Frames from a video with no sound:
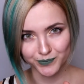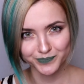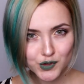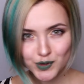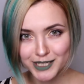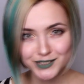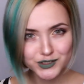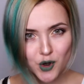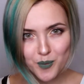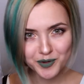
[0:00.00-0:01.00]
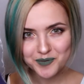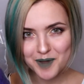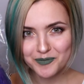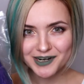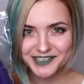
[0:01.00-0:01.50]
So let's open
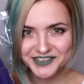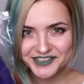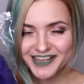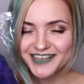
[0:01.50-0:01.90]
my parcel